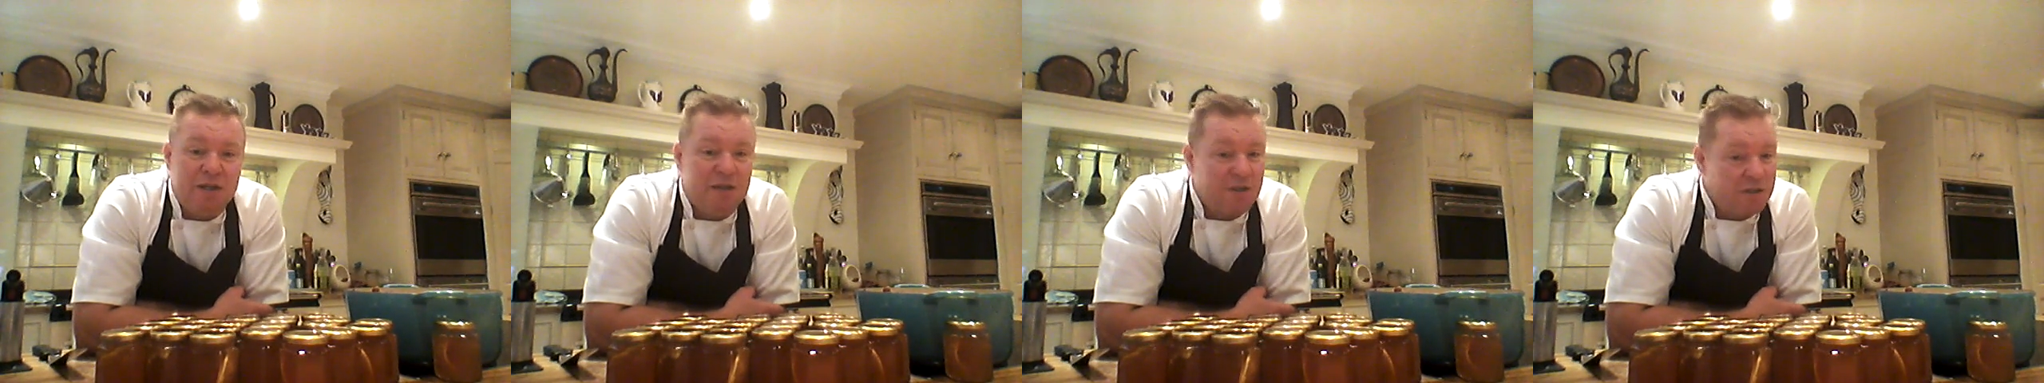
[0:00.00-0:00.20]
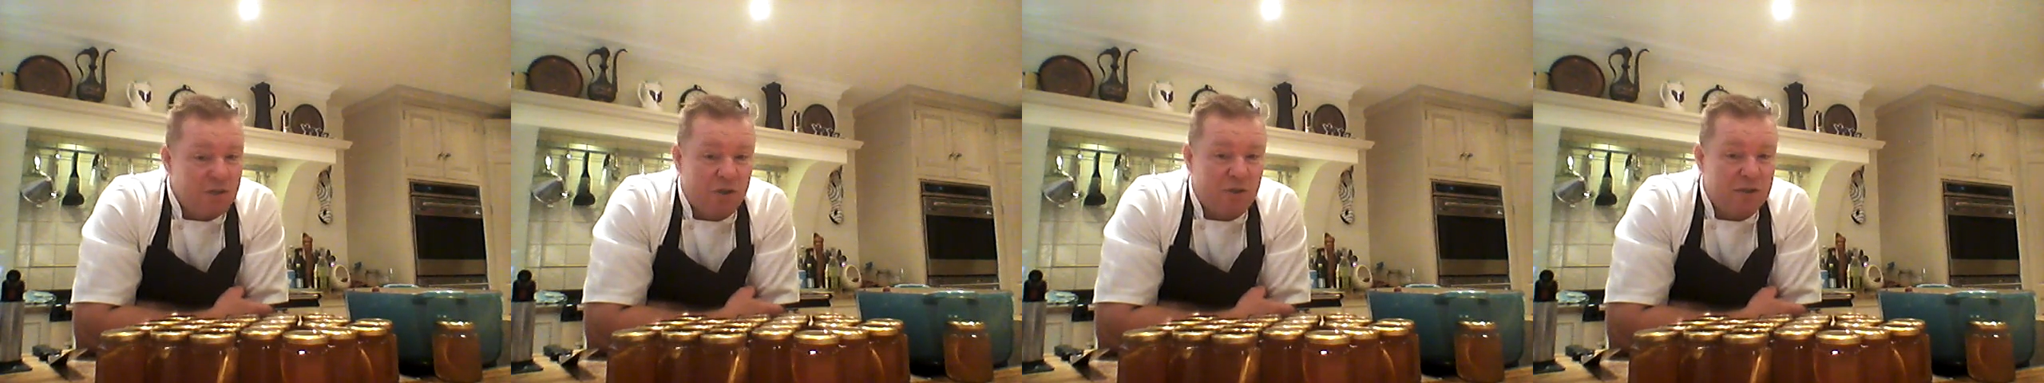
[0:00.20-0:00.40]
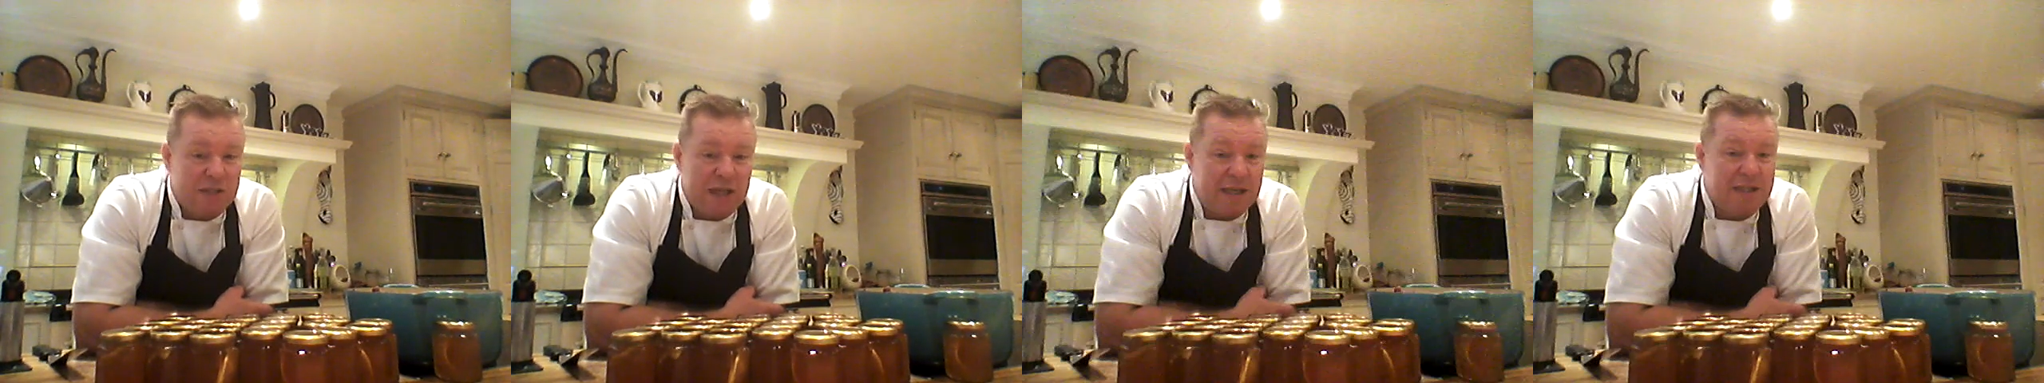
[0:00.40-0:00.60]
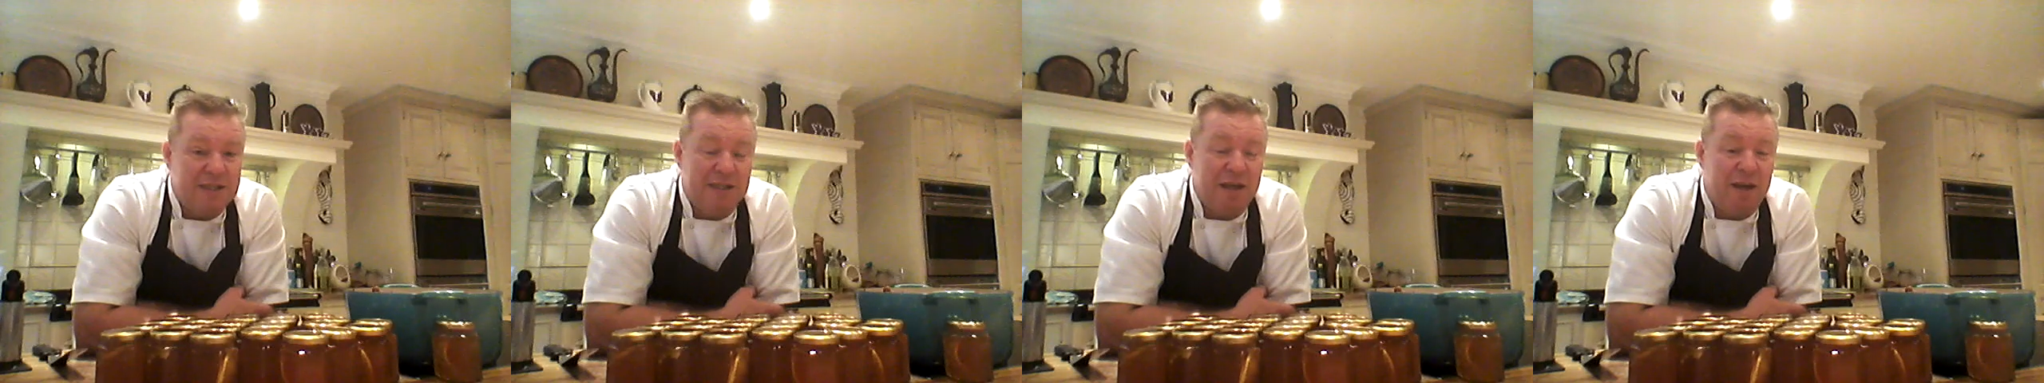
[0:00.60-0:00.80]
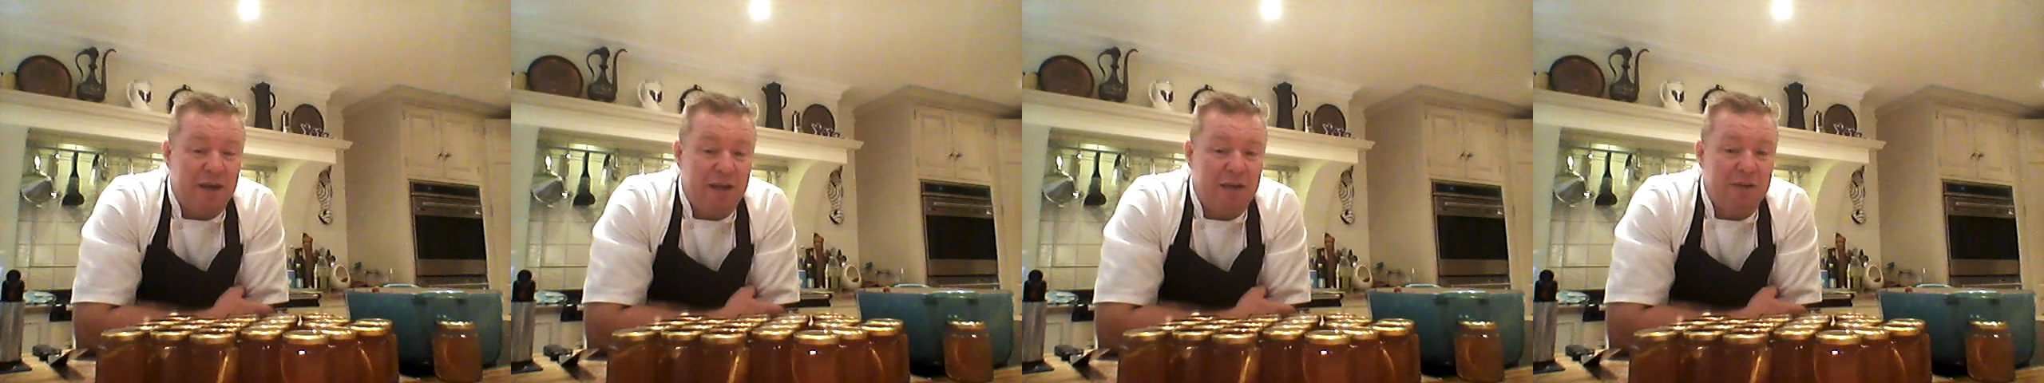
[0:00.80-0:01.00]
does not
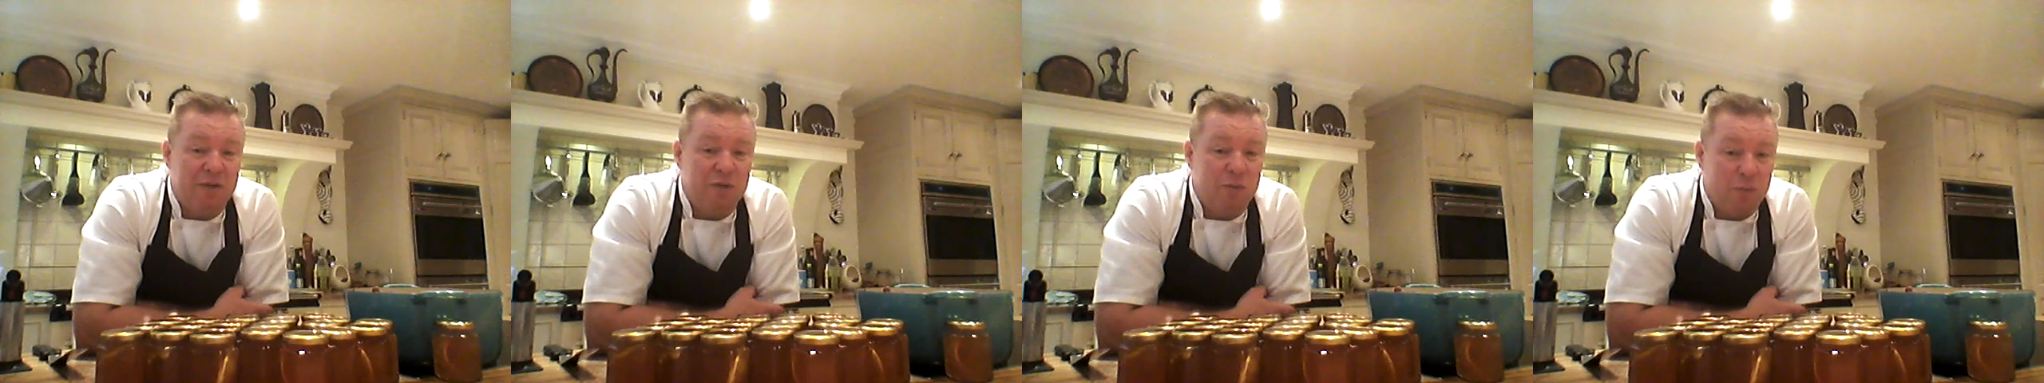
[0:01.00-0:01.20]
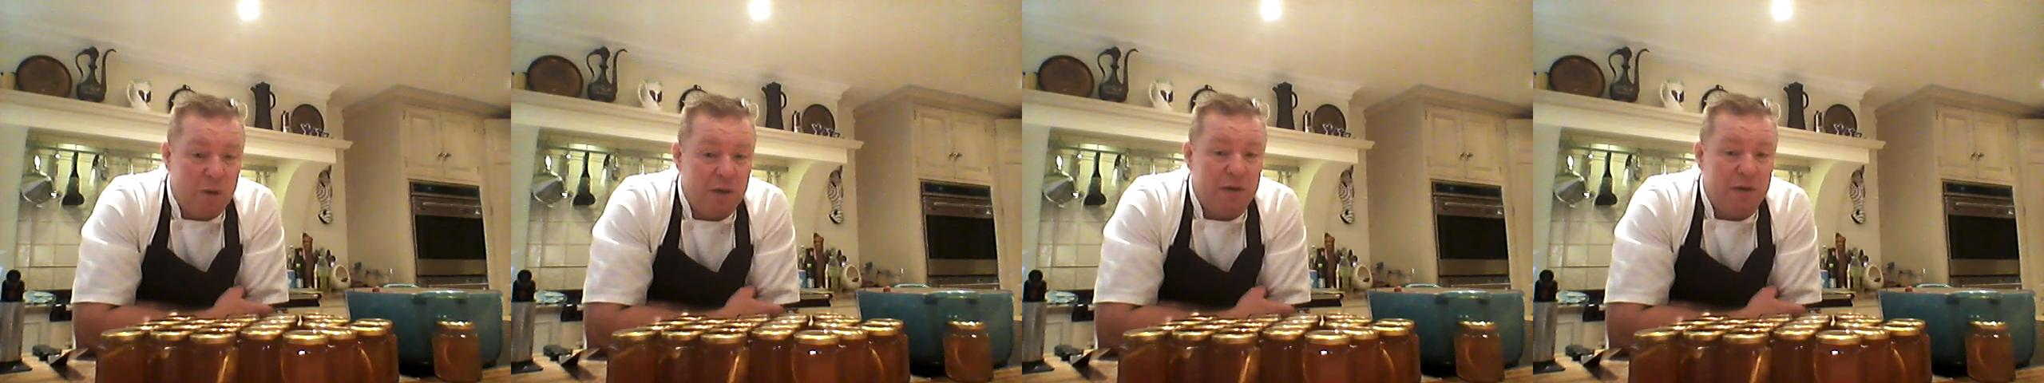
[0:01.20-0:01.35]
taste like the